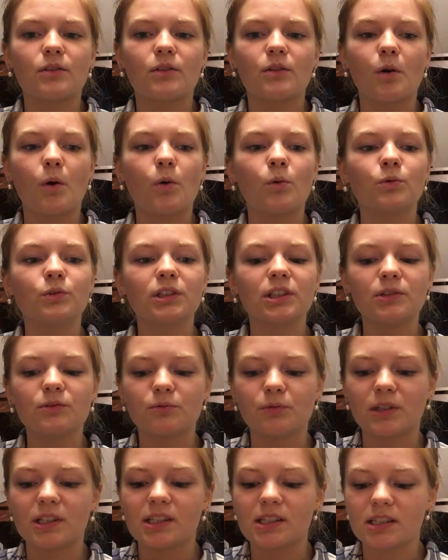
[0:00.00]
the only
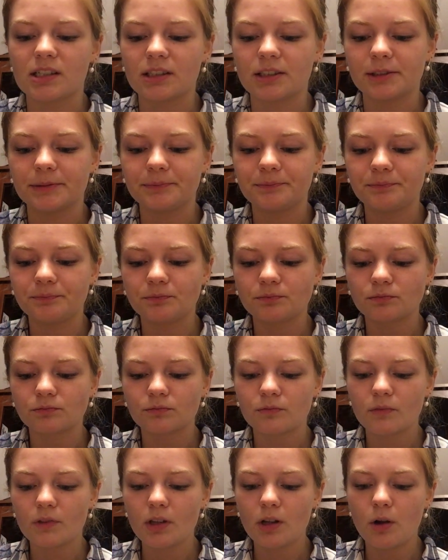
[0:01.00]
reason
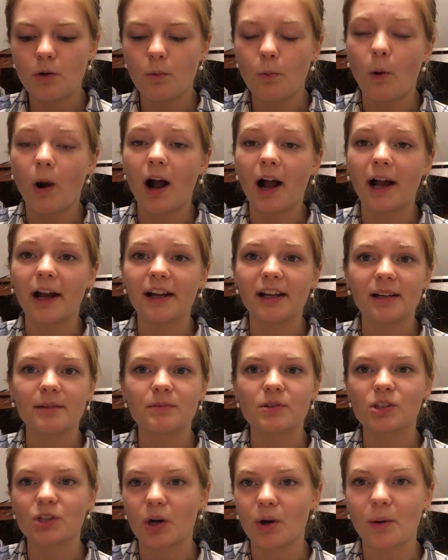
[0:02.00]
why
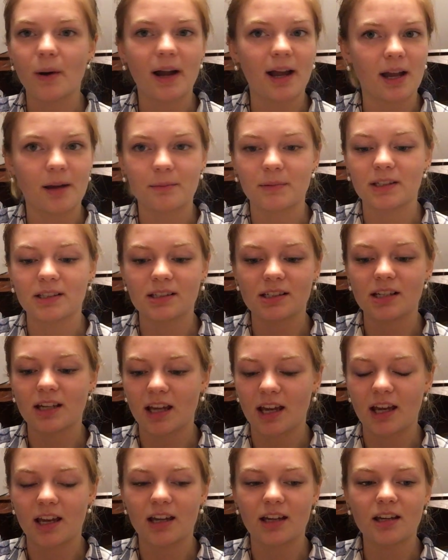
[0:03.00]
I'm so happy
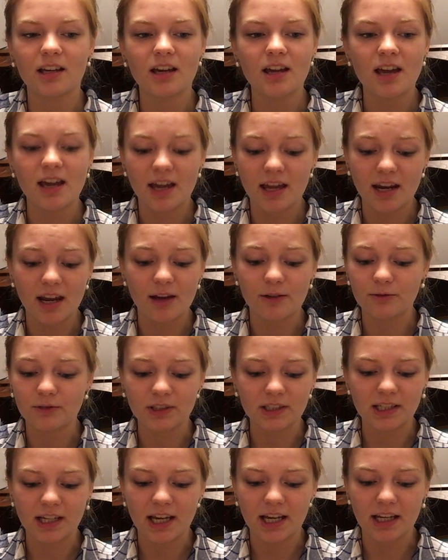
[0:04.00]
today and
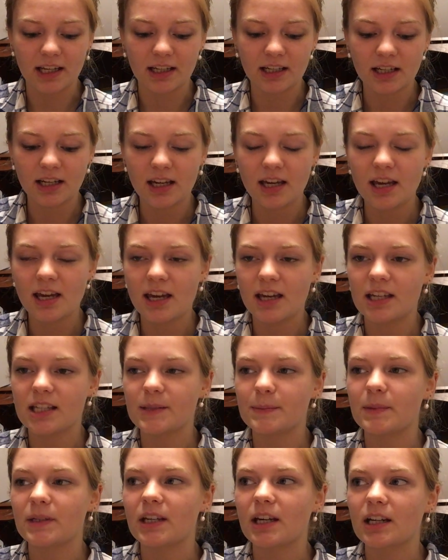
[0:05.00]
every day
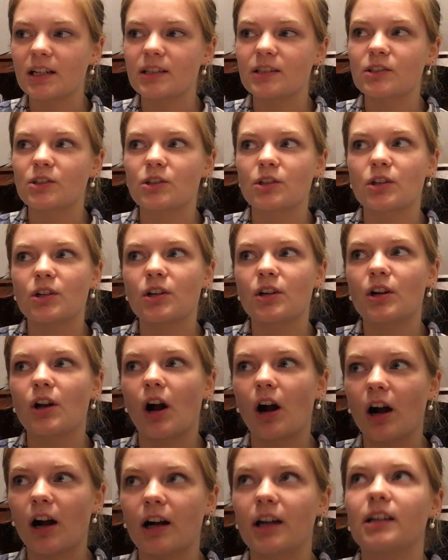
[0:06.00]
is because
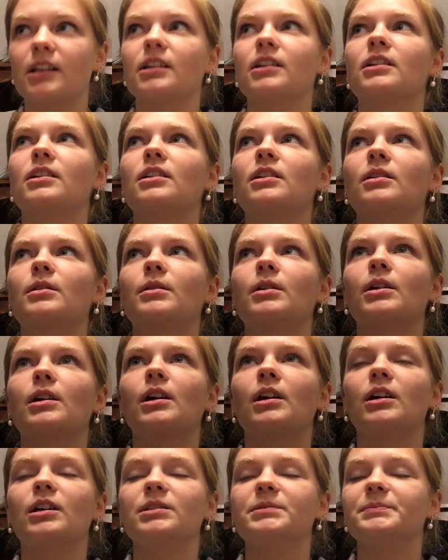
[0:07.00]
God
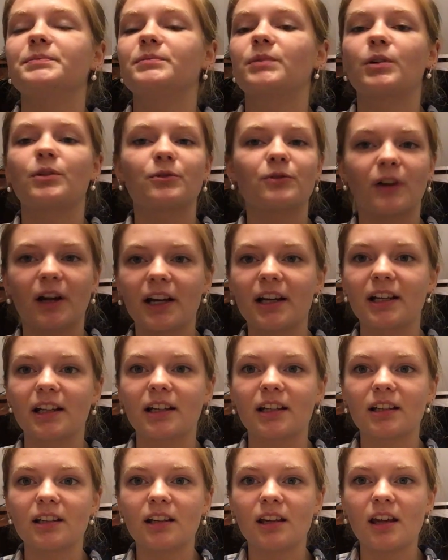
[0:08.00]

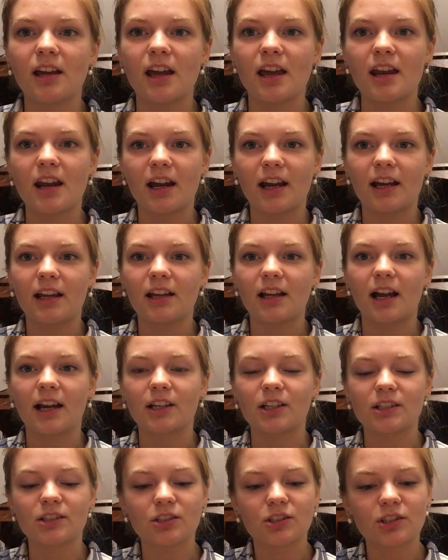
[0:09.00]
provided, and I
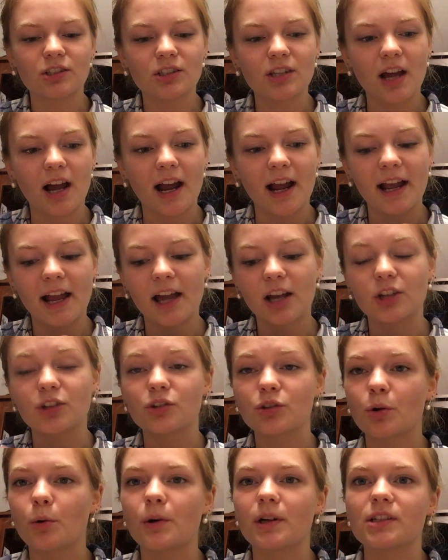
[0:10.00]
had a
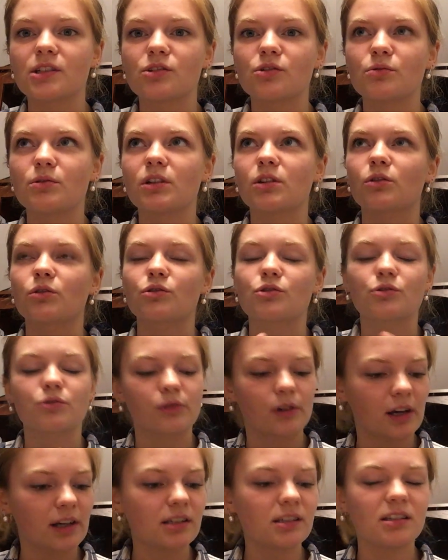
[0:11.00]
choice to either
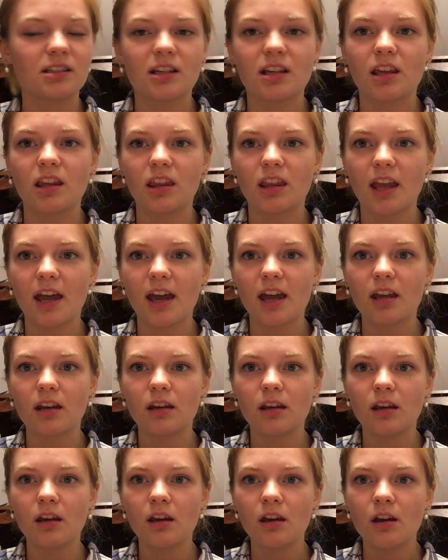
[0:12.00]
trust in that
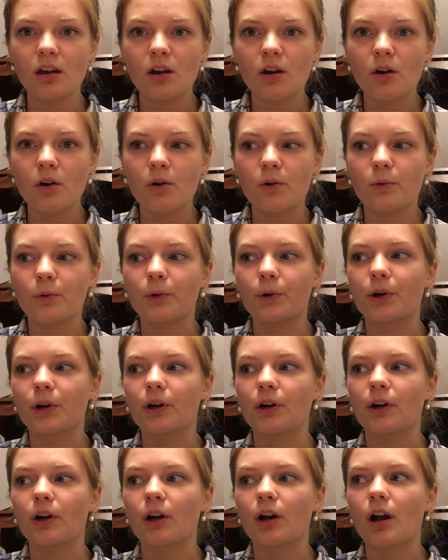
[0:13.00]

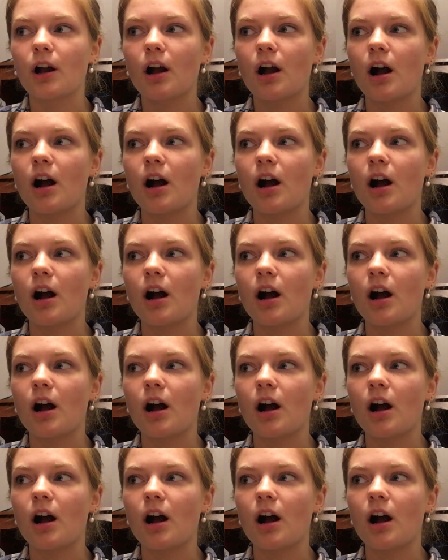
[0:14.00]
or